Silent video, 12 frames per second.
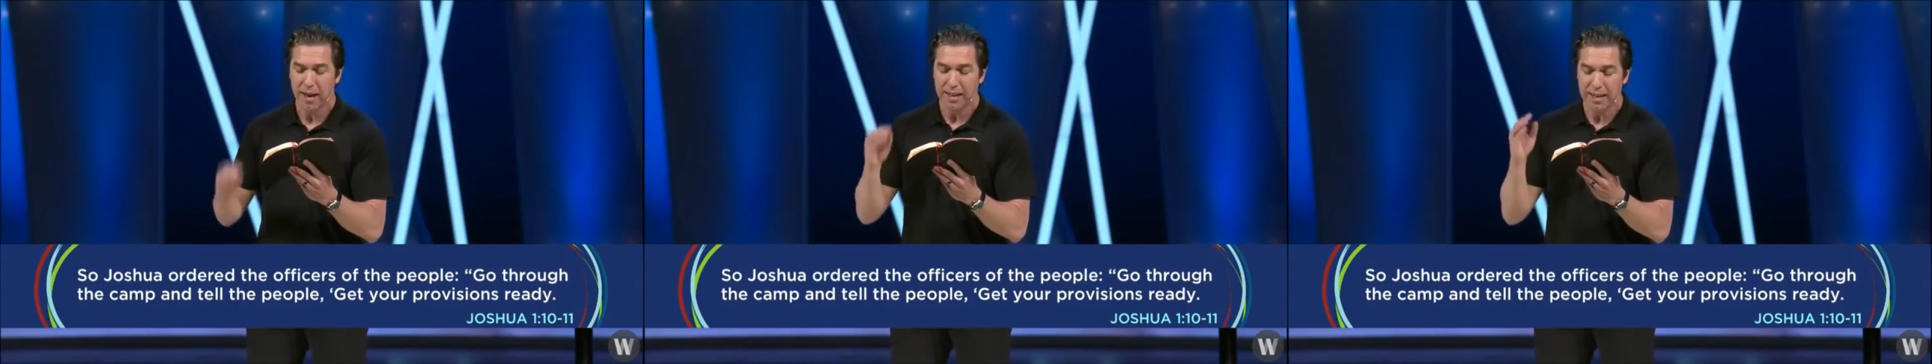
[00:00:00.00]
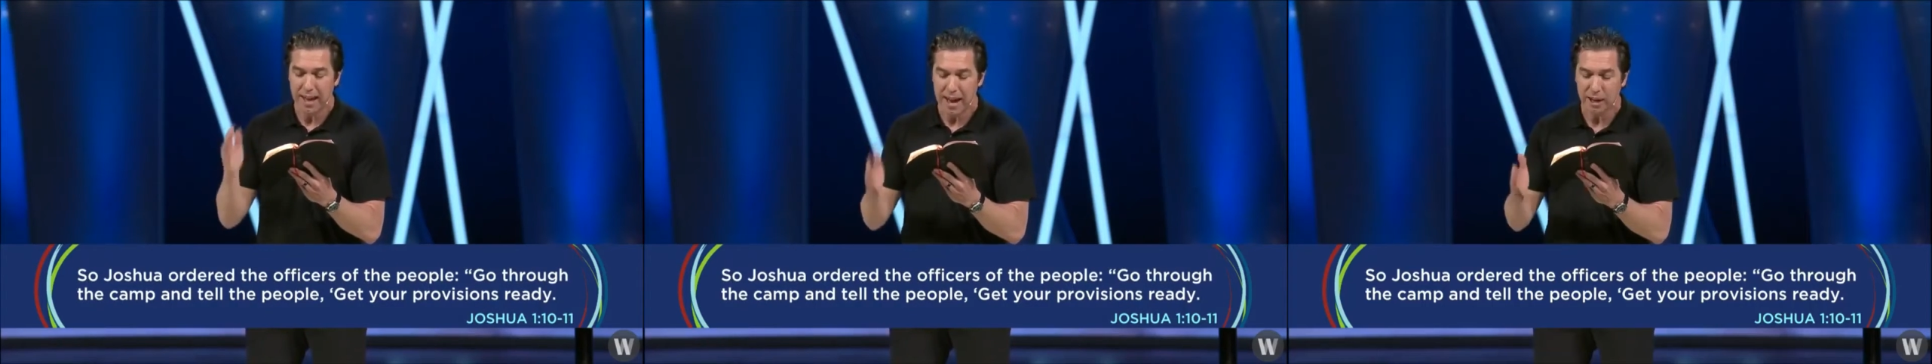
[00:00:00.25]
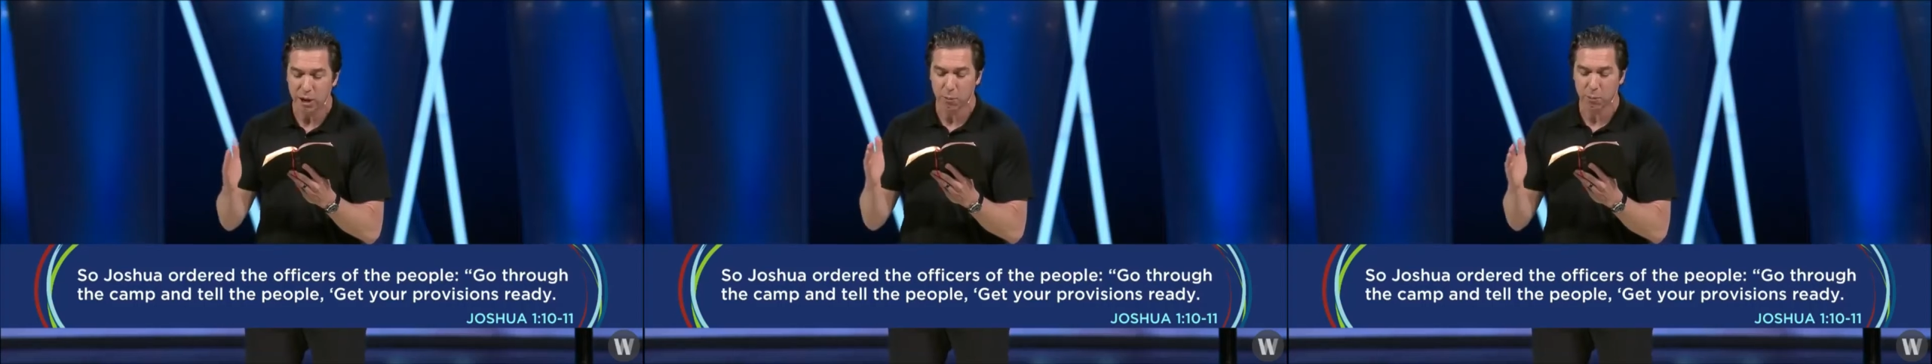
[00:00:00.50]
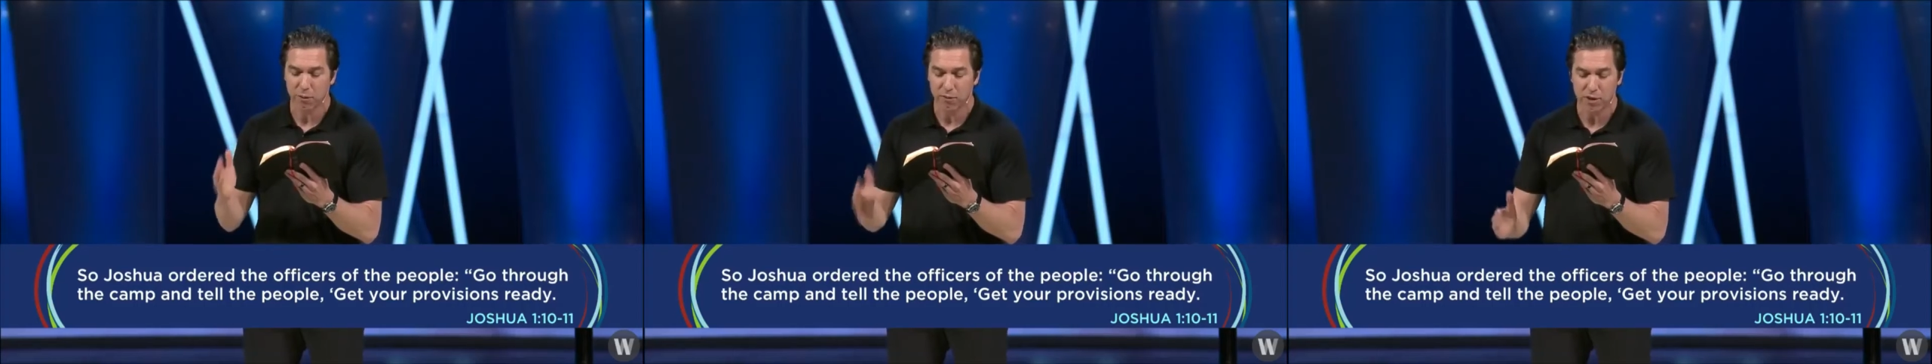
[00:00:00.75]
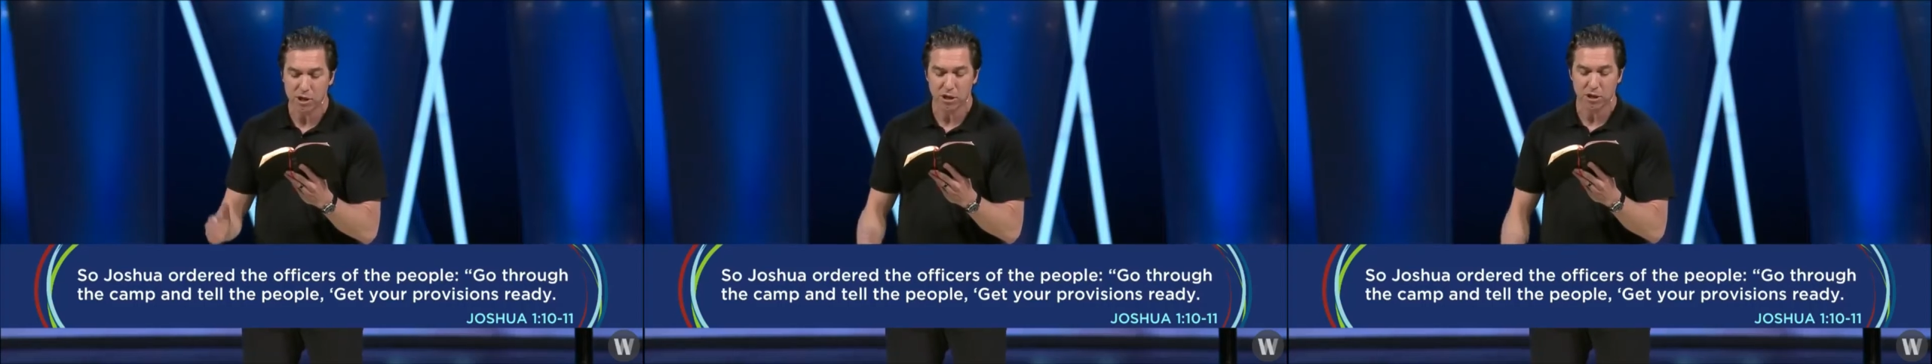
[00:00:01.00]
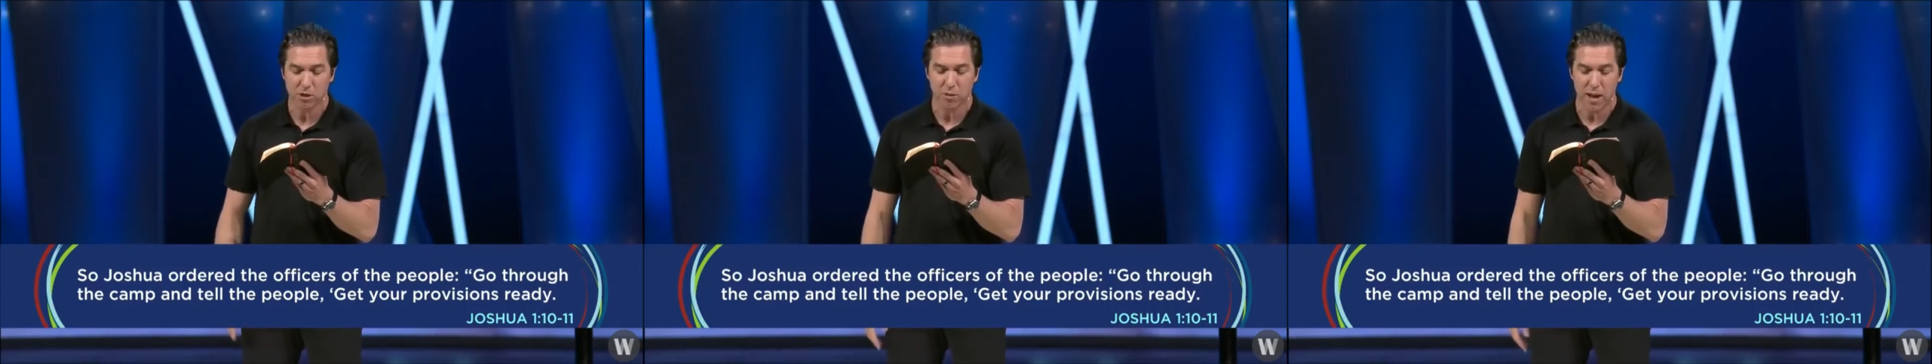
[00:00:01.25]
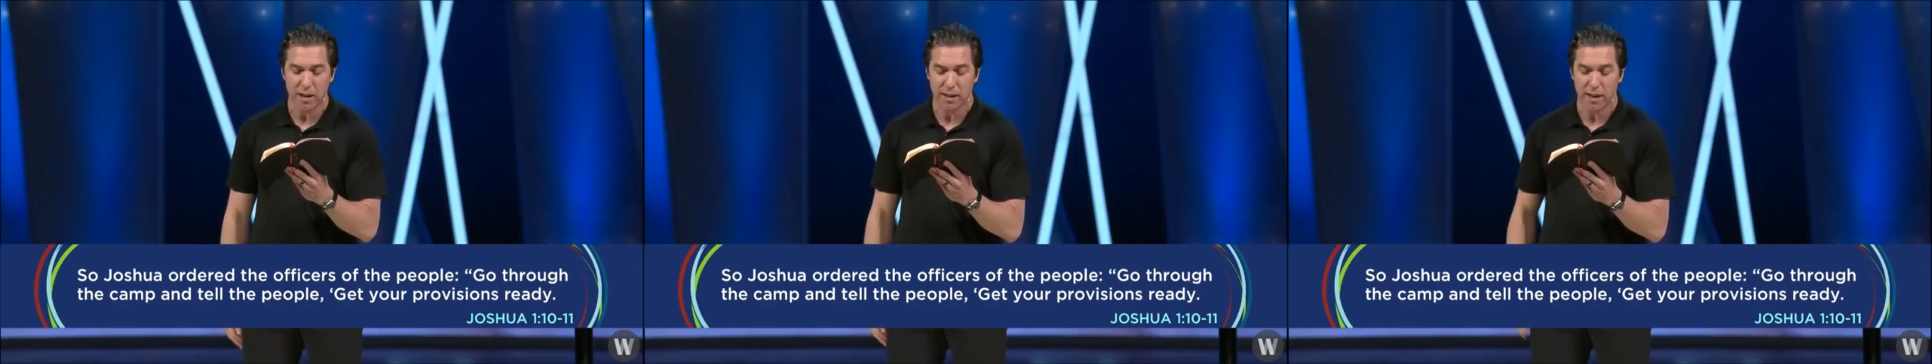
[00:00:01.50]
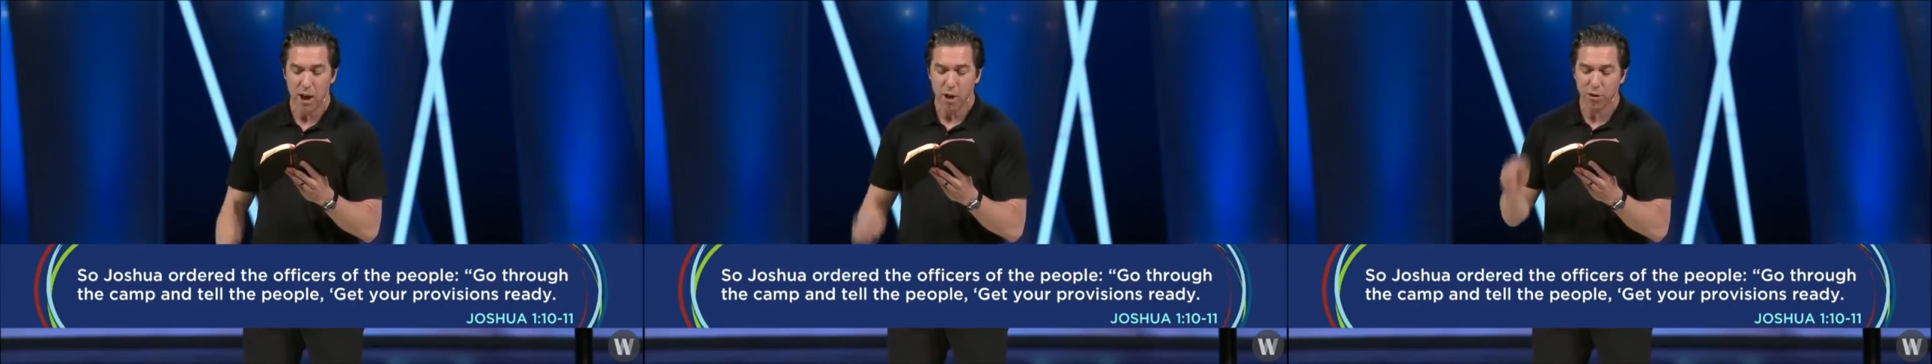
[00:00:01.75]
get your provisions ready.
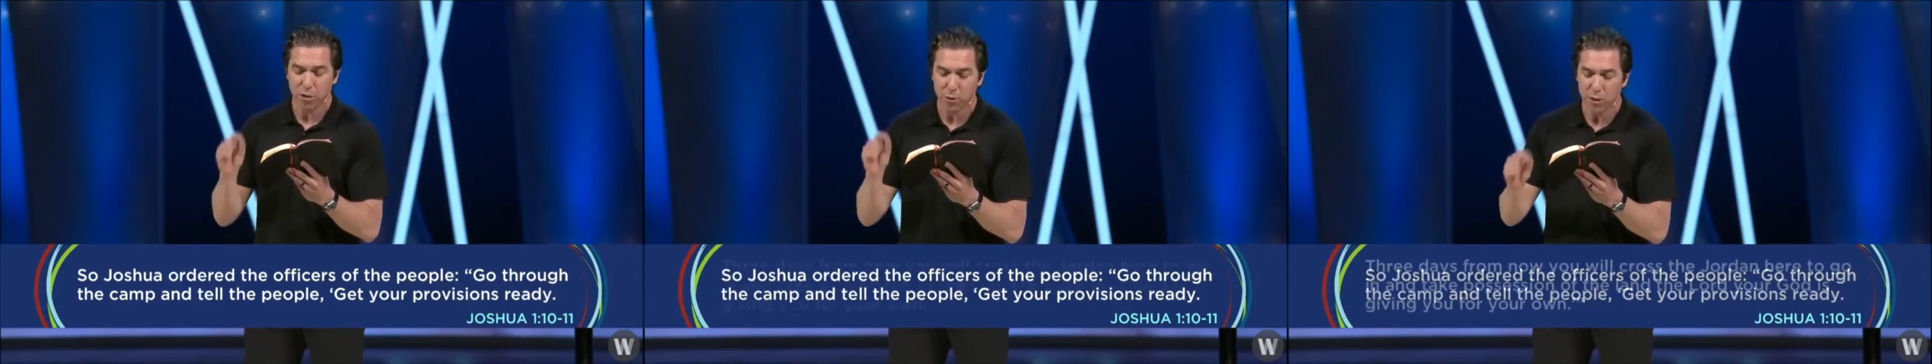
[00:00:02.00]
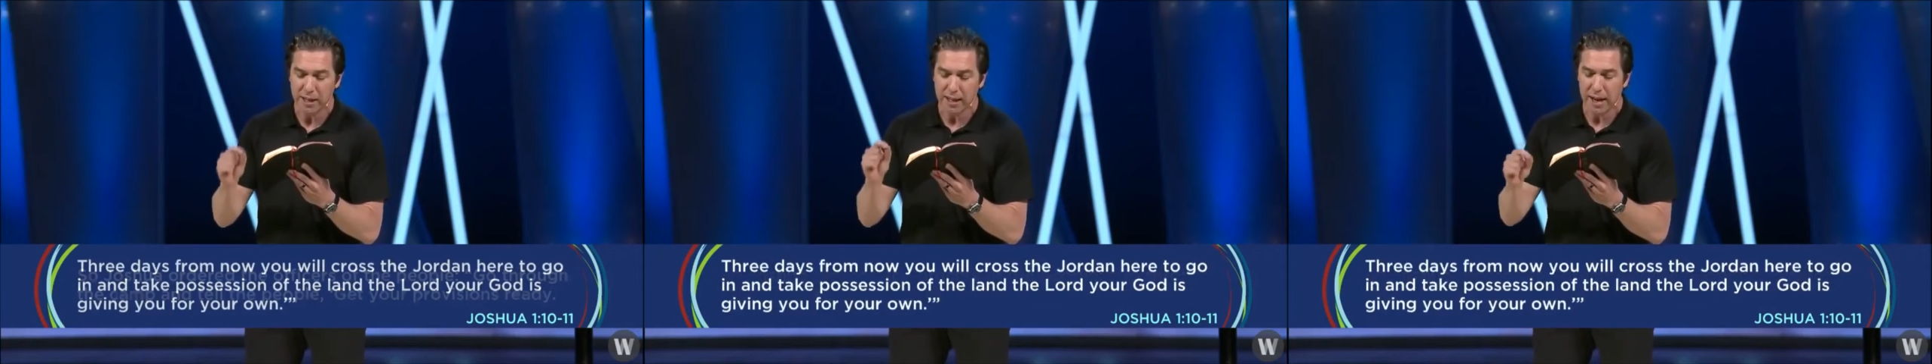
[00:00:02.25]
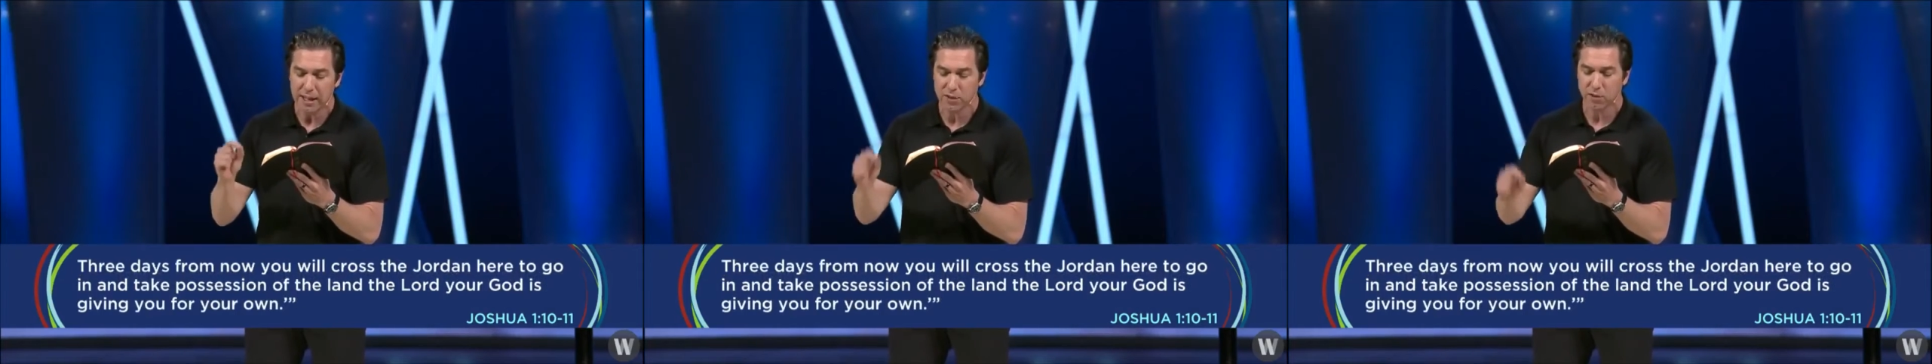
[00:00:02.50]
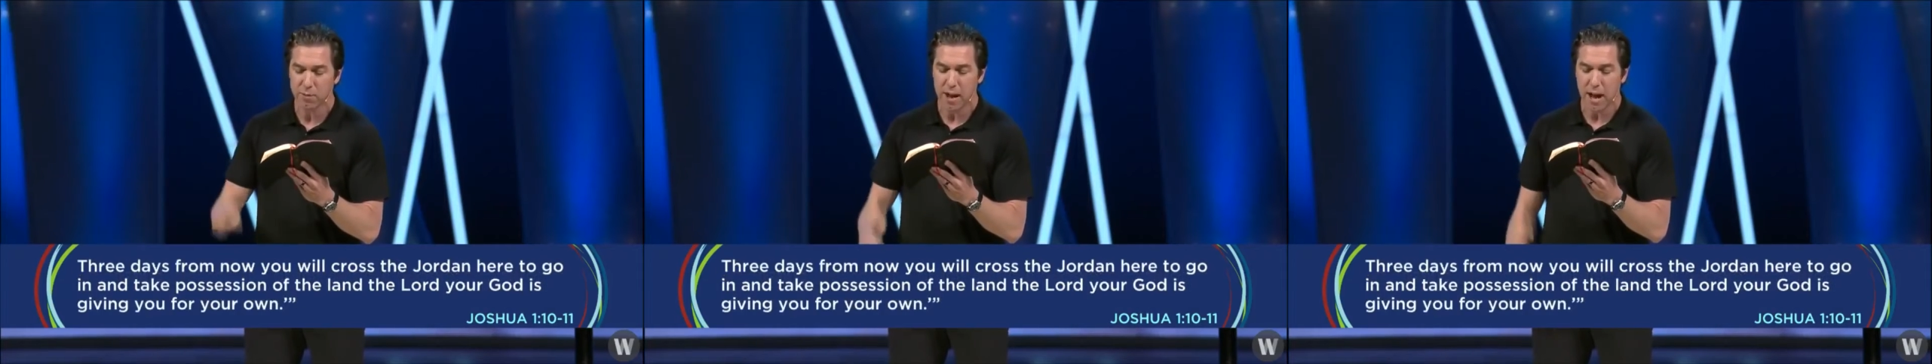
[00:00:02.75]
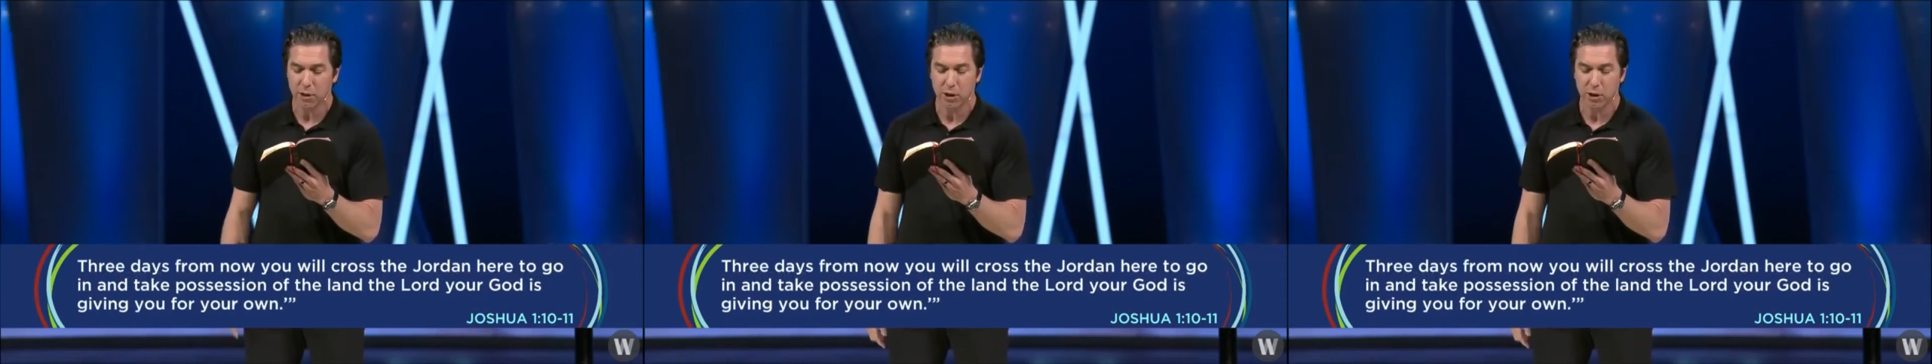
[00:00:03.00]
3 days from now,